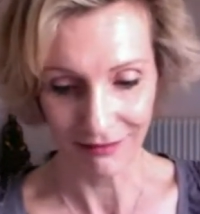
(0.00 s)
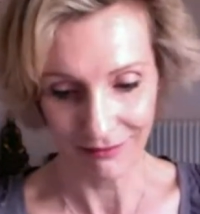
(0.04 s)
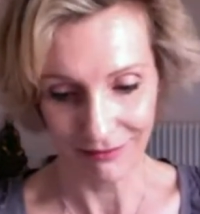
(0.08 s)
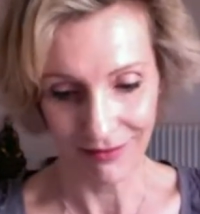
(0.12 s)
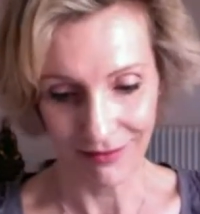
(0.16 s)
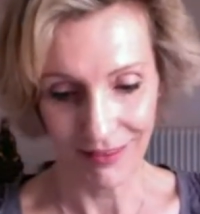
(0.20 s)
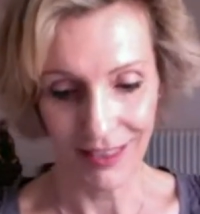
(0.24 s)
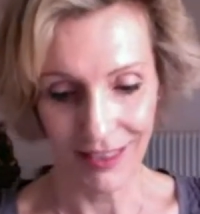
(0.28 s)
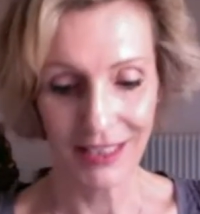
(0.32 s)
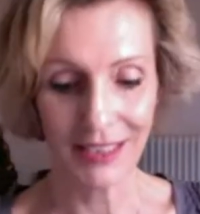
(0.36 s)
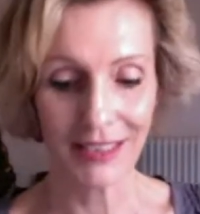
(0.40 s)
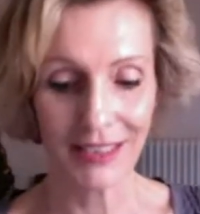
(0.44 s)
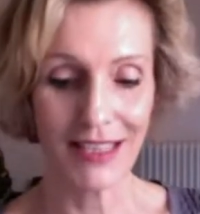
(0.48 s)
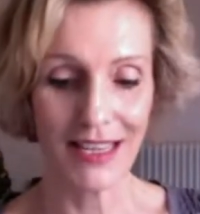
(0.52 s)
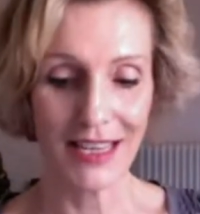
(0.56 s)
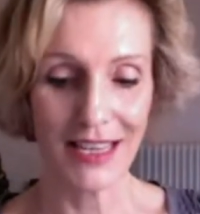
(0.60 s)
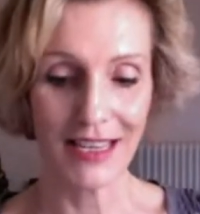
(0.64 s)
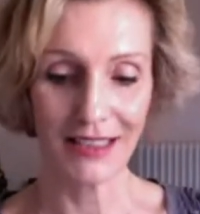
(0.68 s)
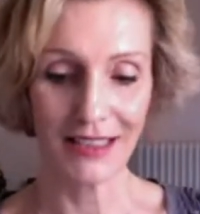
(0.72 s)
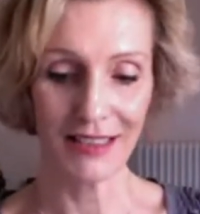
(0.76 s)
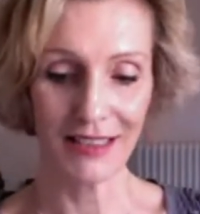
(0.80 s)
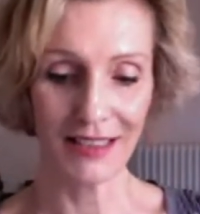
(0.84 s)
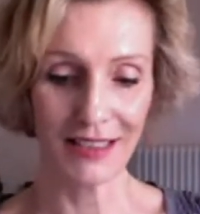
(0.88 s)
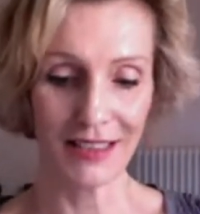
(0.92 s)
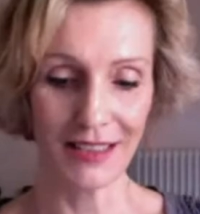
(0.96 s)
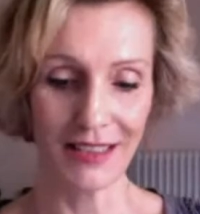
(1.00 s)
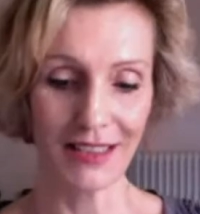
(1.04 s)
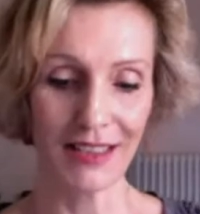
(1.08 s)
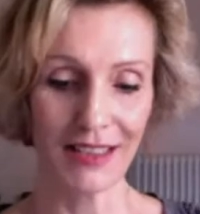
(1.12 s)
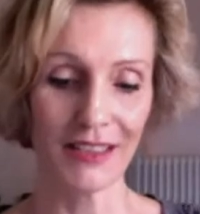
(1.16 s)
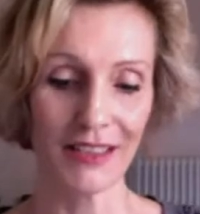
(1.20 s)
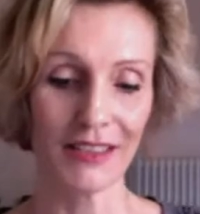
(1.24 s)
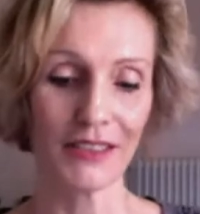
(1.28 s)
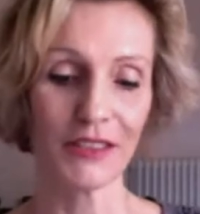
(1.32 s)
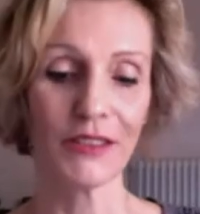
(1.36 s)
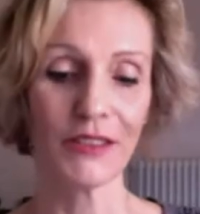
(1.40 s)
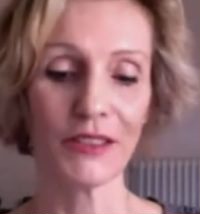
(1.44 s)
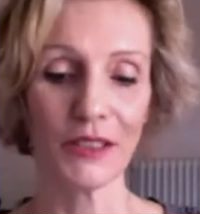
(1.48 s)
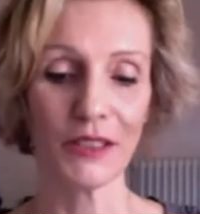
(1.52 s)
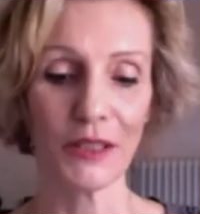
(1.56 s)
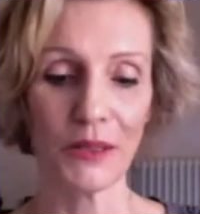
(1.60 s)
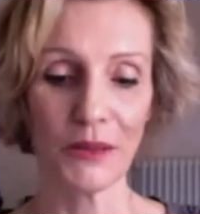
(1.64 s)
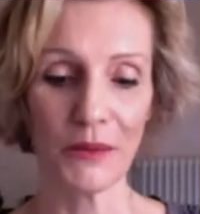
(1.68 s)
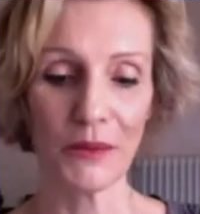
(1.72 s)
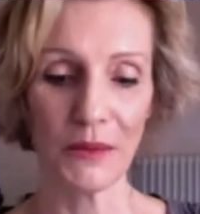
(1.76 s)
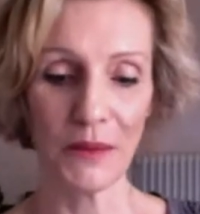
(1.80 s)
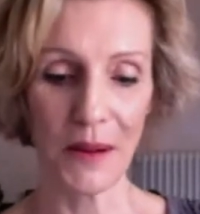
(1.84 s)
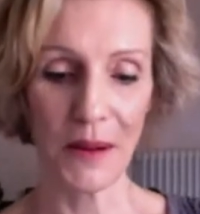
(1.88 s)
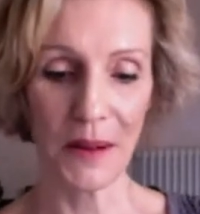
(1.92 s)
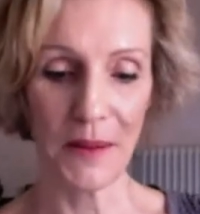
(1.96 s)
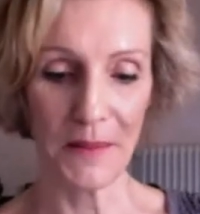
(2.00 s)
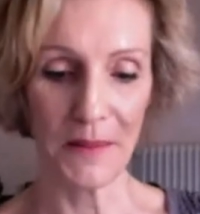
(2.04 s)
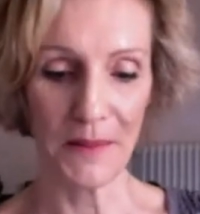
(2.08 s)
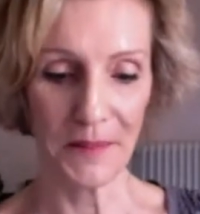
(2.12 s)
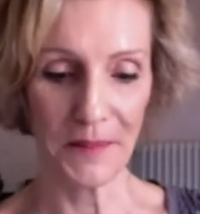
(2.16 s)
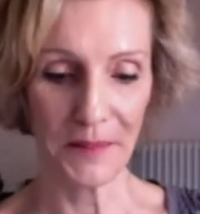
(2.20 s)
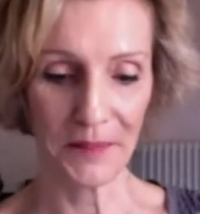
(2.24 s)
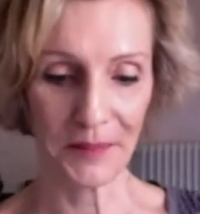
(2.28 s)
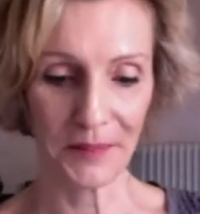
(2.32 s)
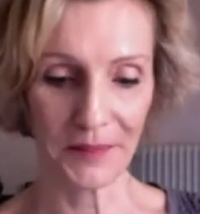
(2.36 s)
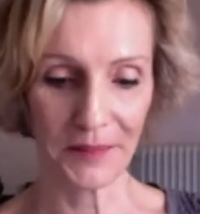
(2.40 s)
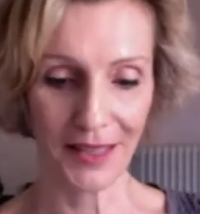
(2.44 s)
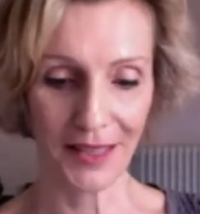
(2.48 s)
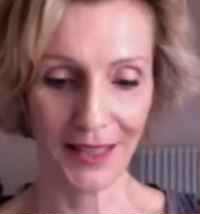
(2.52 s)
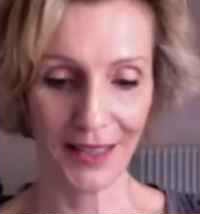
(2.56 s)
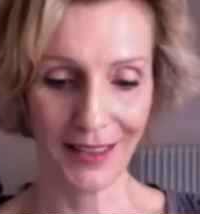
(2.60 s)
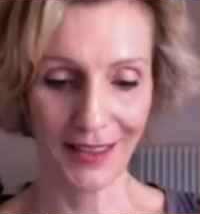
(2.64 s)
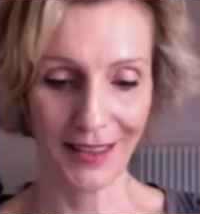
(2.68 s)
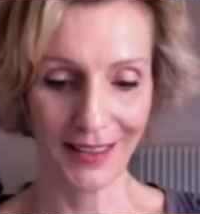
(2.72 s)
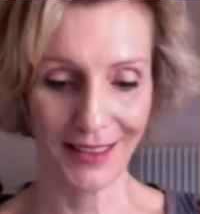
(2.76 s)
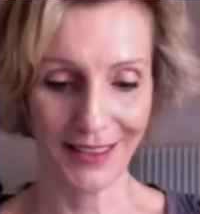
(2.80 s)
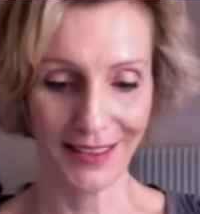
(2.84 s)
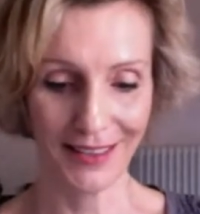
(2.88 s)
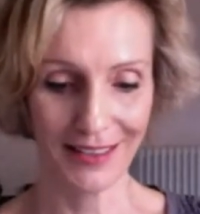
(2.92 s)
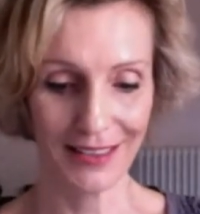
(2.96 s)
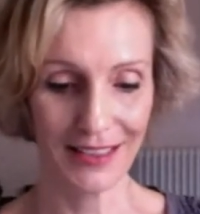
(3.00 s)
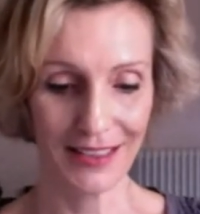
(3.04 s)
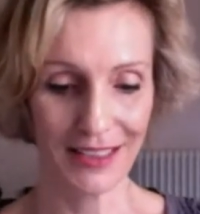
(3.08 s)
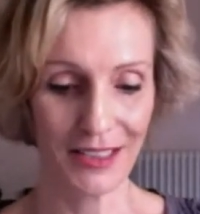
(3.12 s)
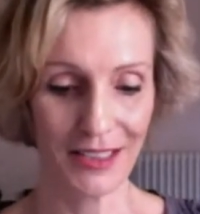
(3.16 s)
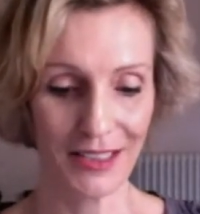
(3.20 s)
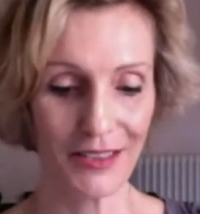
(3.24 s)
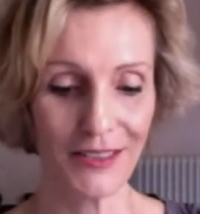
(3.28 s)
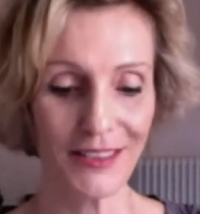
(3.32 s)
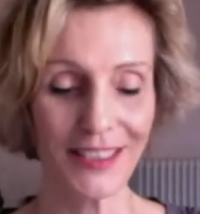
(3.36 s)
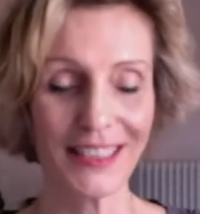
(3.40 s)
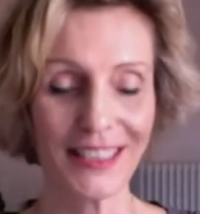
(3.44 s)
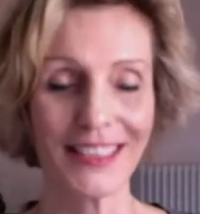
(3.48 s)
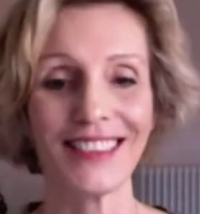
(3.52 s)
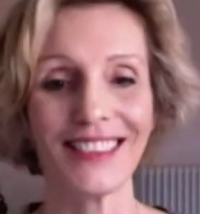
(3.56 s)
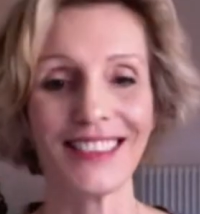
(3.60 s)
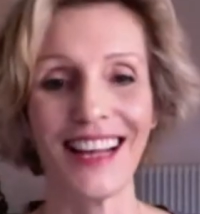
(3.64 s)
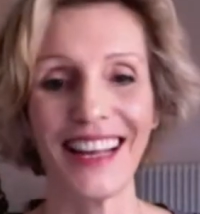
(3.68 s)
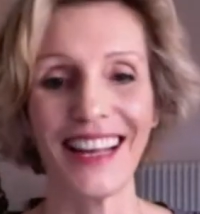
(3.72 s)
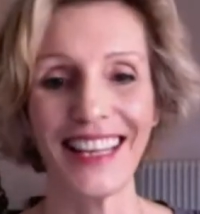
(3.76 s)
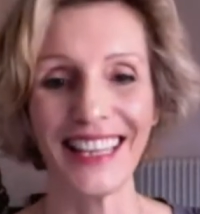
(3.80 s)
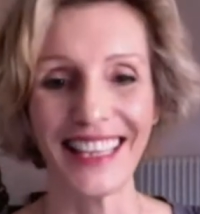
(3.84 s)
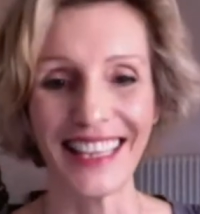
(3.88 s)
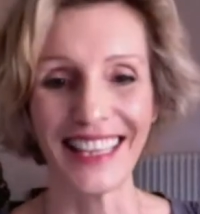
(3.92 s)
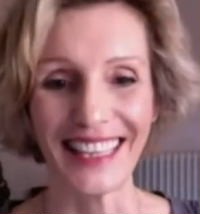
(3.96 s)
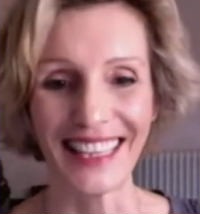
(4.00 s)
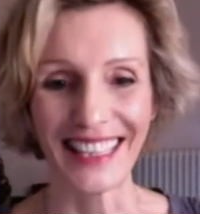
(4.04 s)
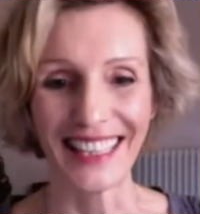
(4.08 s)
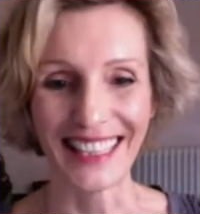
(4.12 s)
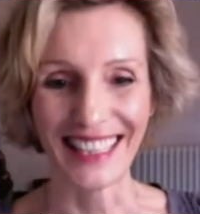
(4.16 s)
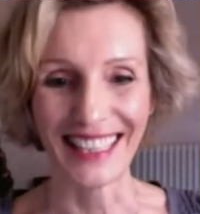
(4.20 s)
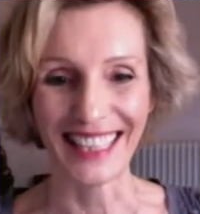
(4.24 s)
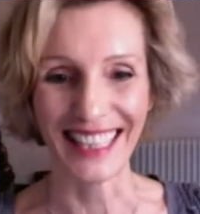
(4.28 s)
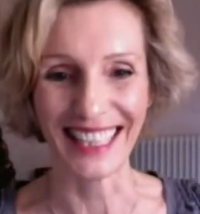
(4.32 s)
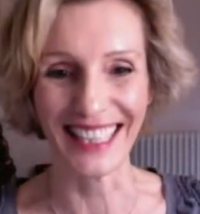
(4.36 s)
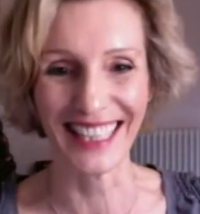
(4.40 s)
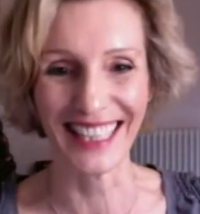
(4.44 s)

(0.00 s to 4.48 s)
these things and that are so so exciting.